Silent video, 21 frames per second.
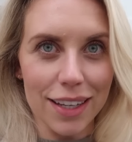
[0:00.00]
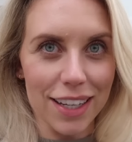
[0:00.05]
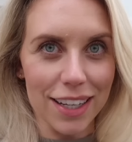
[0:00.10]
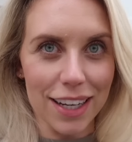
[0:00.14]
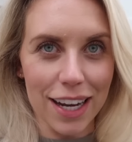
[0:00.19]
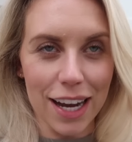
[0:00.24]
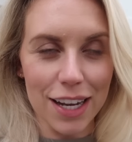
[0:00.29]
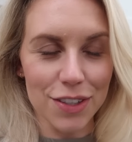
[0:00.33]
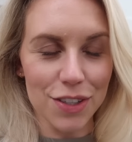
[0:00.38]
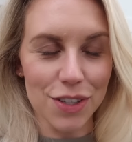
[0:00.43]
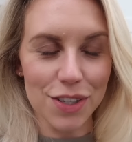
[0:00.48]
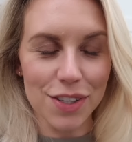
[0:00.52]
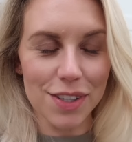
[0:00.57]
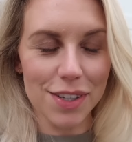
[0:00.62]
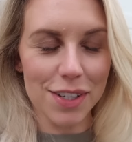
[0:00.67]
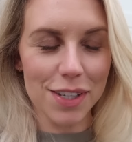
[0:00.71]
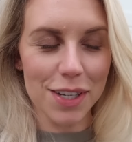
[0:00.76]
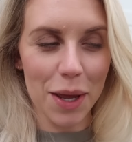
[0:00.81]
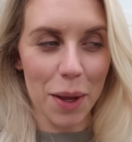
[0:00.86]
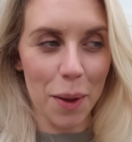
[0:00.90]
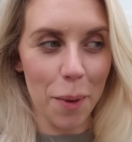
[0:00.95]
I
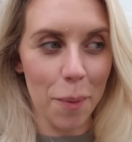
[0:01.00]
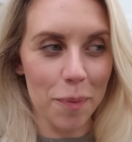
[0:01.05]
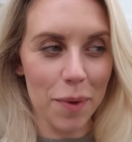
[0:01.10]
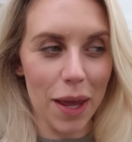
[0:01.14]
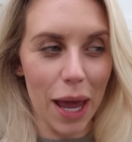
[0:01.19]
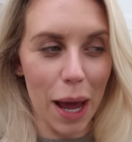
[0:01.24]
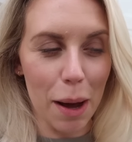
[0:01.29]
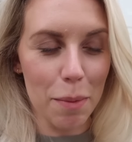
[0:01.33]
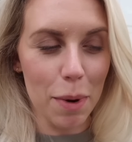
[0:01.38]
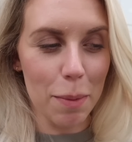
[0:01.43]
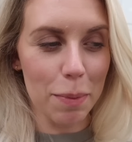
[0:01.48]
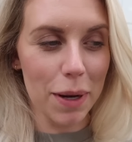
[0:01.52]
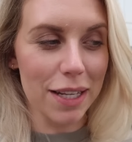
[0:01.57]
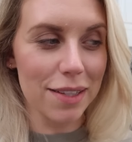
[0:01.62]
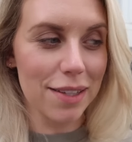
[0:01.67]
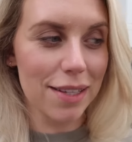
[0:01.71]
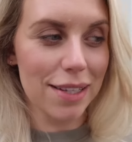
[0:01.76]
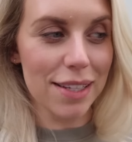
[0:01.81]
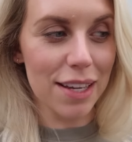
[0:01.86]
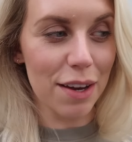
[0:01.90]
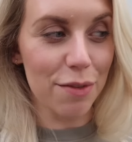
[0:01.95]
just count my
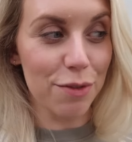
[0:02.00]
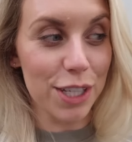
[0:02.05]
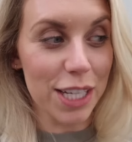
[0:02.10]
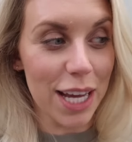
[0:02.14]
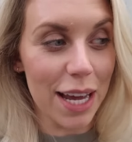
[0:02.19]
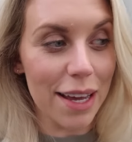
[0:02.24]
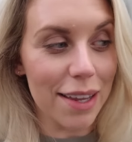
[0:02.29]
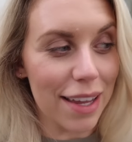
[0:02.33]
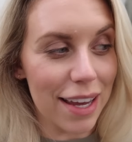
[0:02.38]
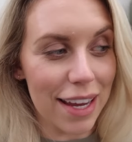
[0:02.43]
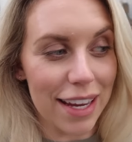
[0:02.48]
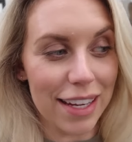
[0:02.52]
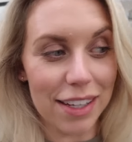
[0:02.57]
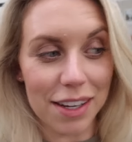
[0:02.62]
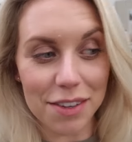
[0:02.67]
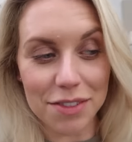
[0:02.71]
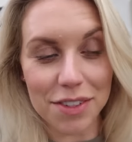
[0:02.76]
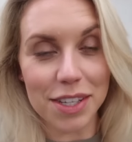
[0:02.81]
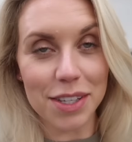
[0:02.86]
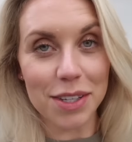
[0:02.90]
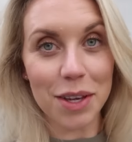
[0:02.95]
blessings every day that he
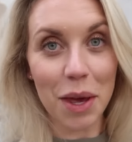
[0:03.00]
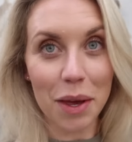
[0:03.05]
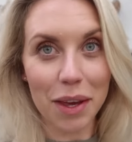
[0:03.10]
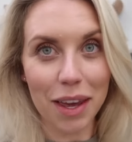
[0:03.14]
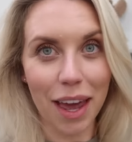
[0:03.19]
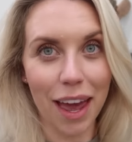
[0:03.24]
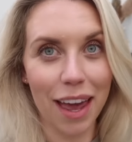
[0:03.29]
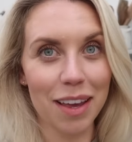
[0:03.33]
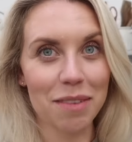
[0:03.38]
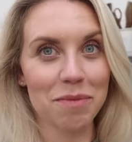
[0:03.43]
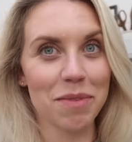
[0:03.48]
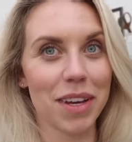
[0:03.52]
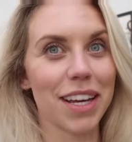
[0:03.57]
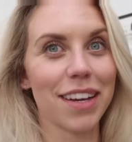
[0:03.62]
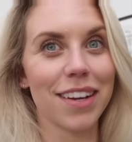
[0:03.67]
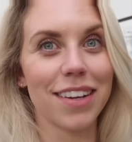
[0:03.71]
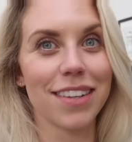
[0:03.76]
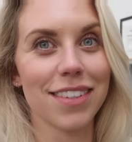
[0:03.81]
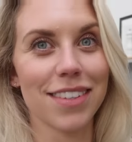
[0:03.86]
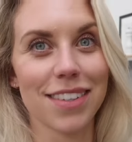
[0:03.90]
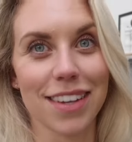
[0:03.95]
loves his cooking
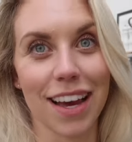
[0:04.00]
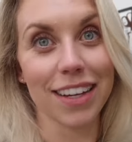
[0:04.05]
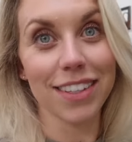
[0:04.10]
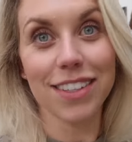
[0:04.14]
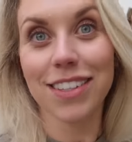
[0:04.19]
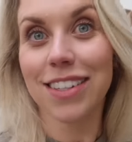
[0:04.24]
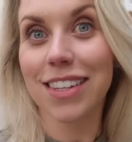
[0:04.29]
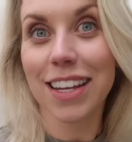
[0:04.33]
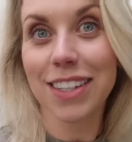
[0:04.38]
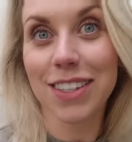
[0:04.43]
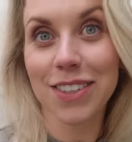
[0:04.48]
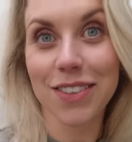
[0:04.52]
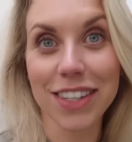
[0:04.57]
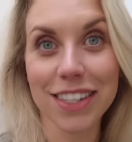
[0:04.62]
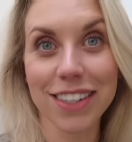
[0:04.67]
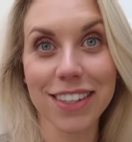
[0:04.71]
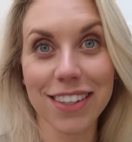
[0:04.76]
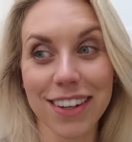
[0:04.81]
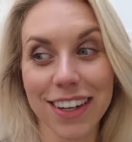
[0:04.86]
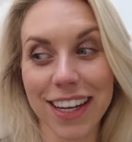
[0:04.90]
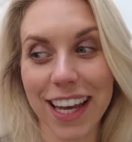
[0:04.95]
because I just get to
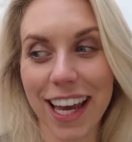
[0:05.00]
enjoy